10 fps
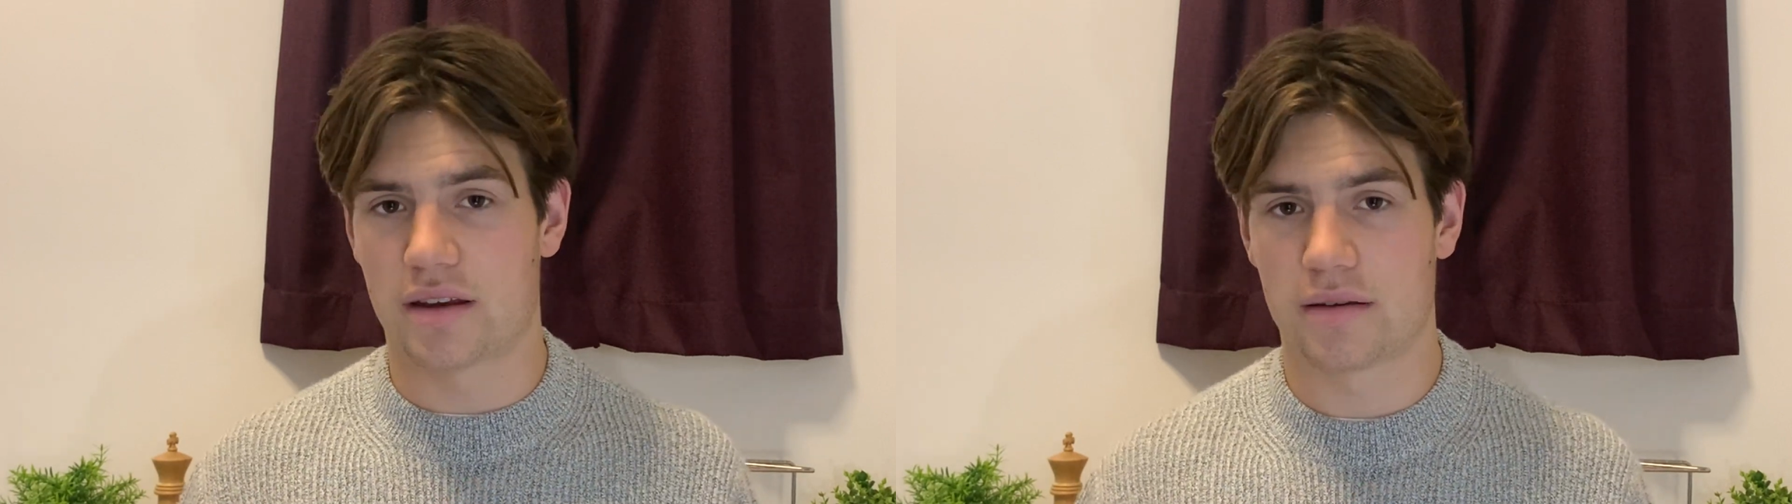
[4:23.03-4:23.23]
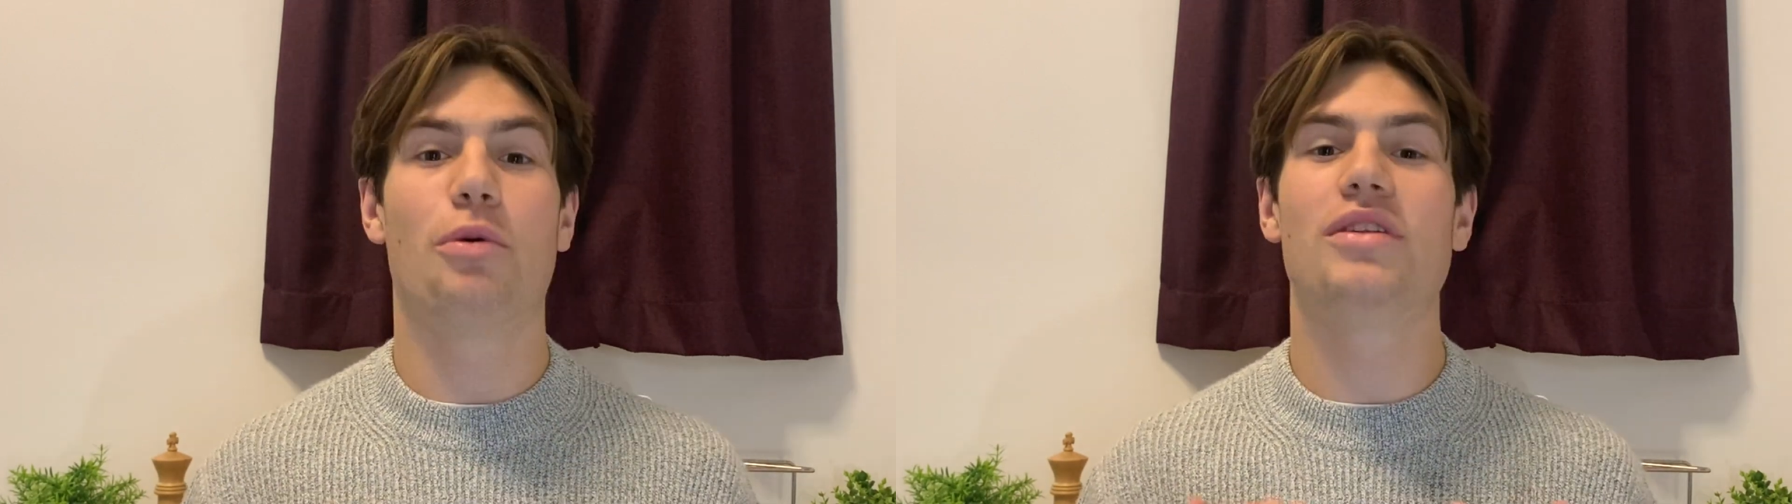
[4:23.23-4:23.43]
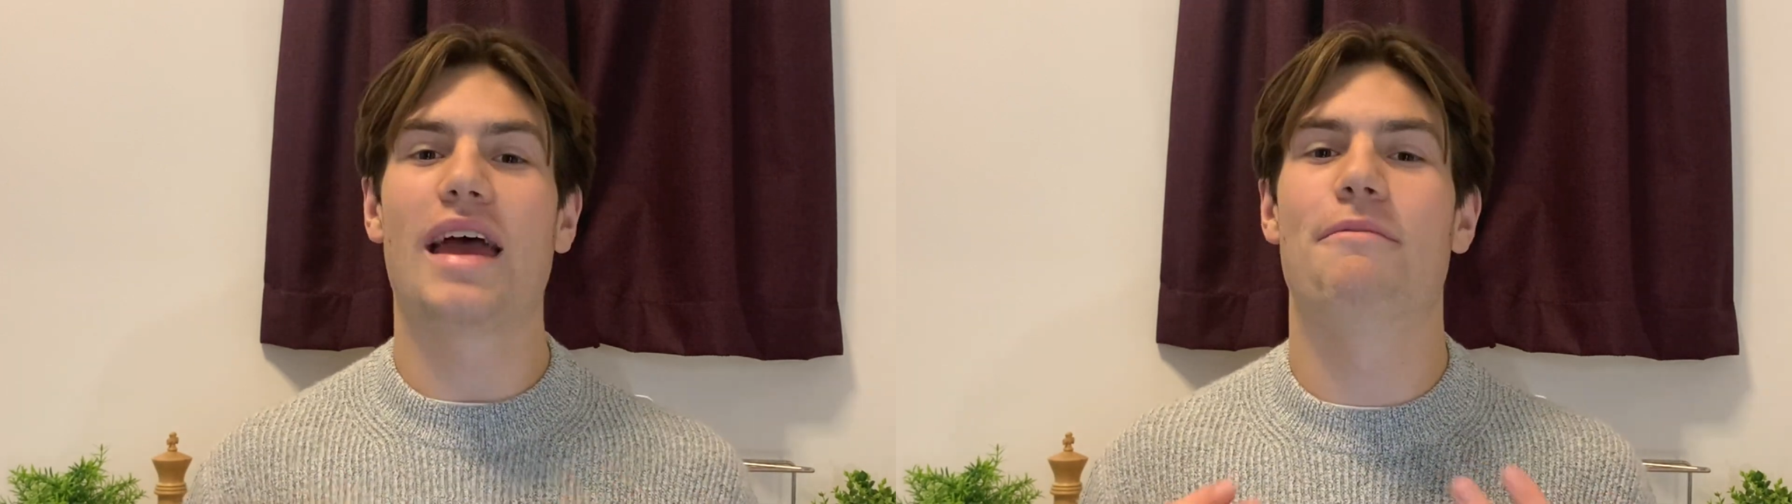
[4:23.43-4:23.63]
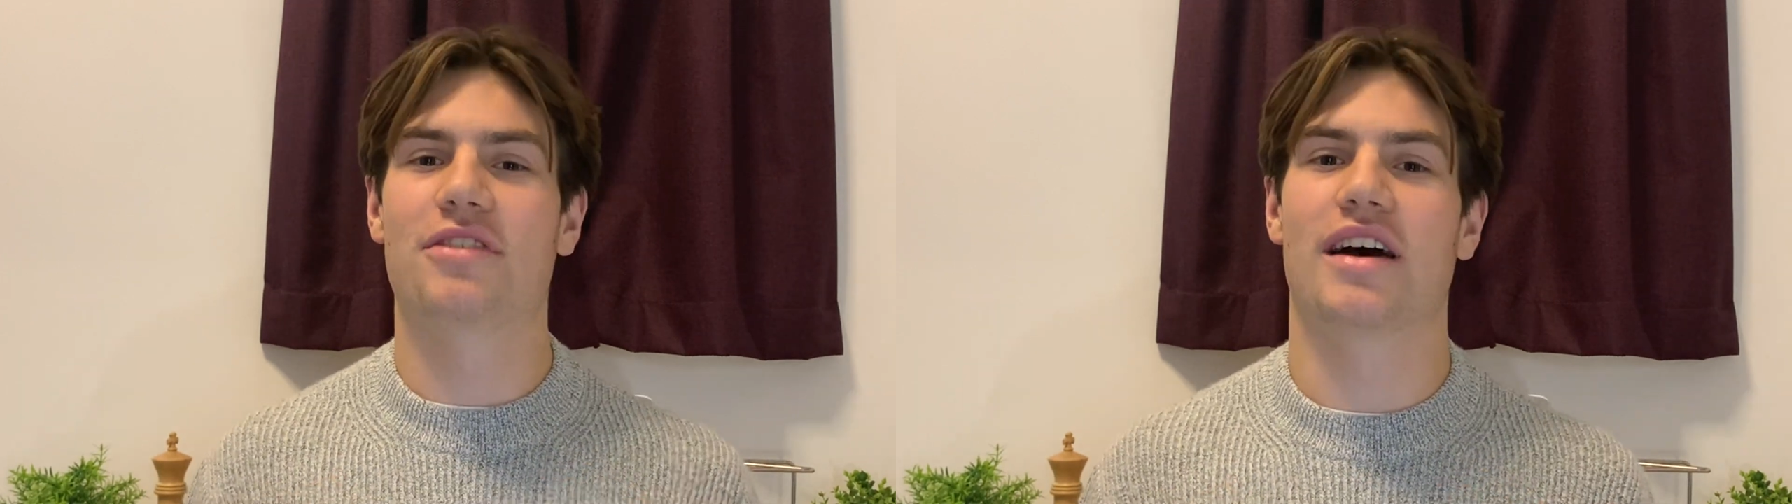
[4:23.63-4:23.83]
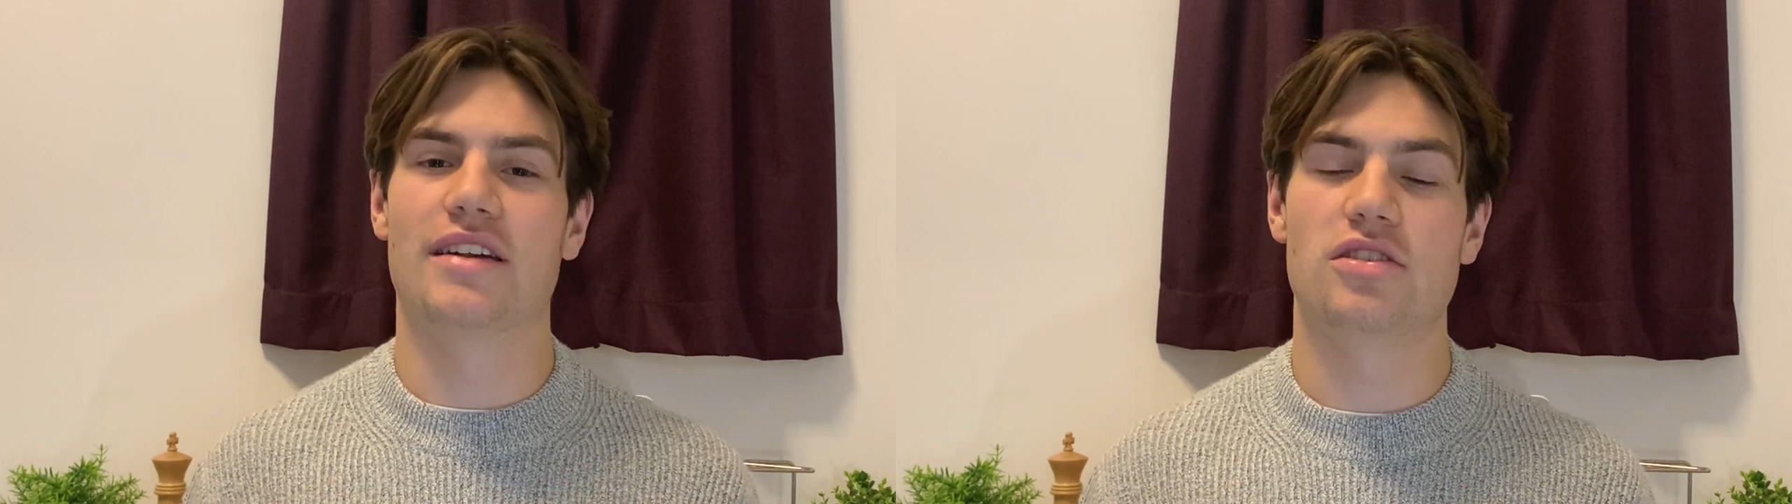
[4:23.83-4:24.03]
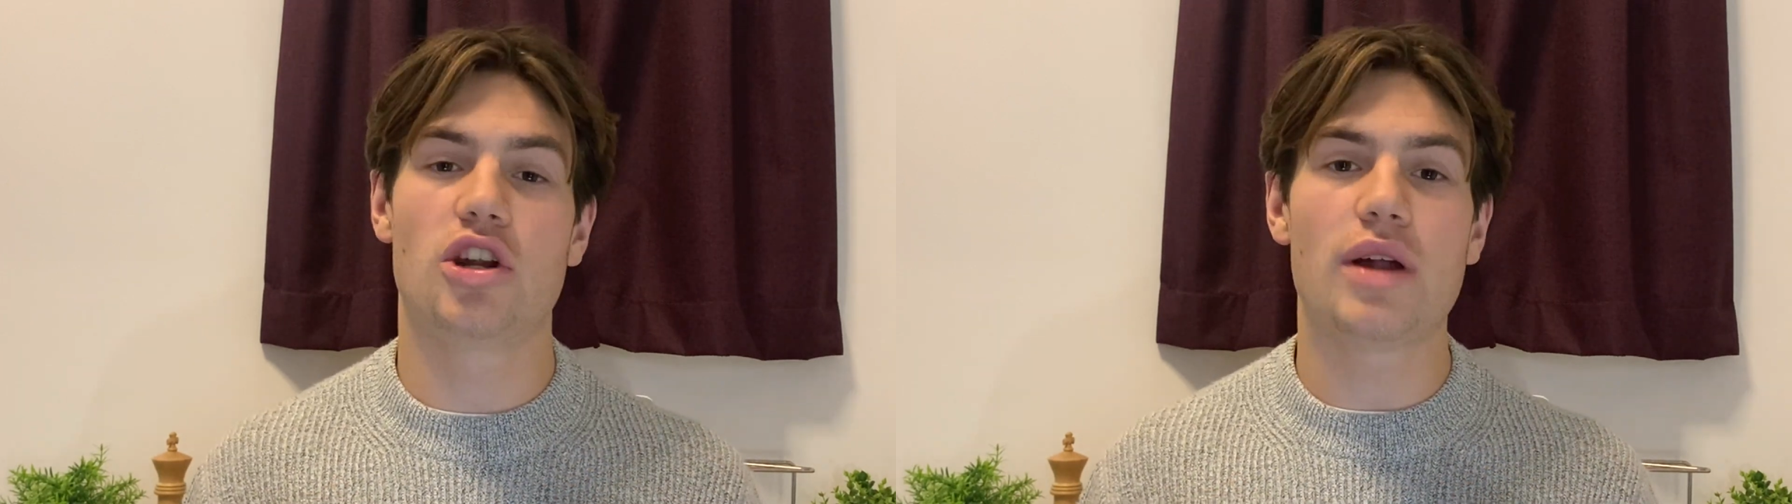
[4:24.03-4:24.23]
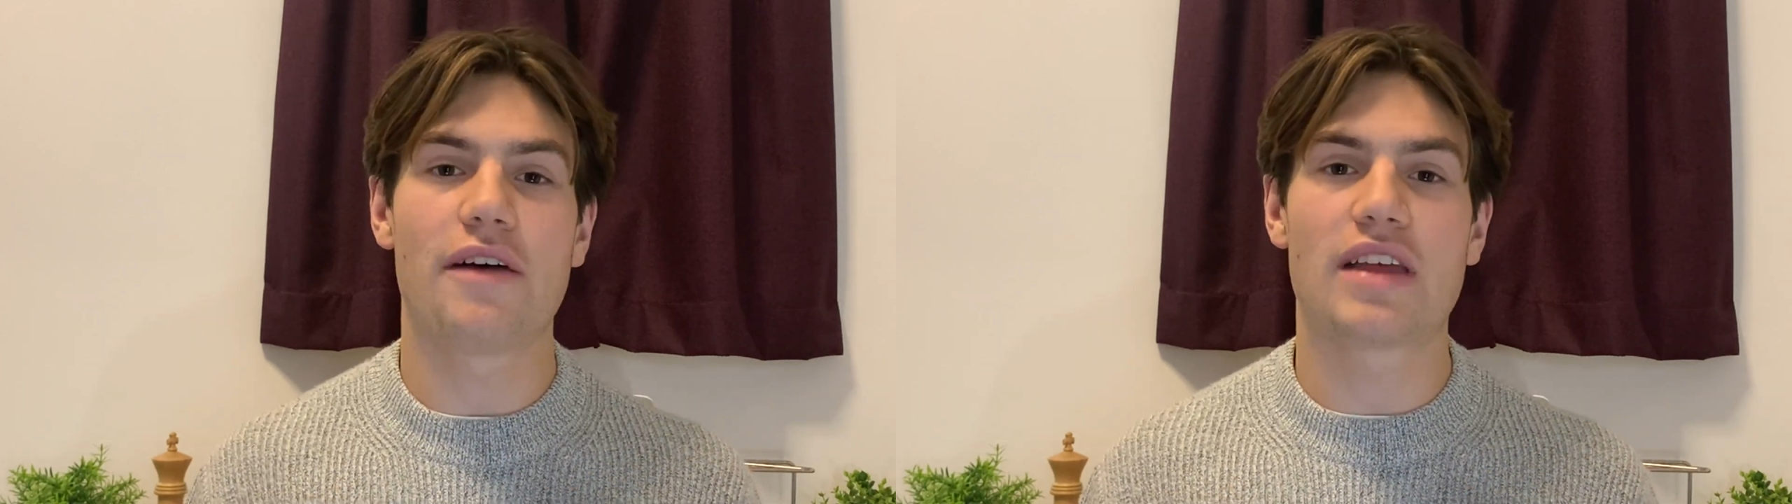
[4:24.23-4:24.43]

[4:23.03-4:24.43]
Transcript: I want to emphasize, you don't have to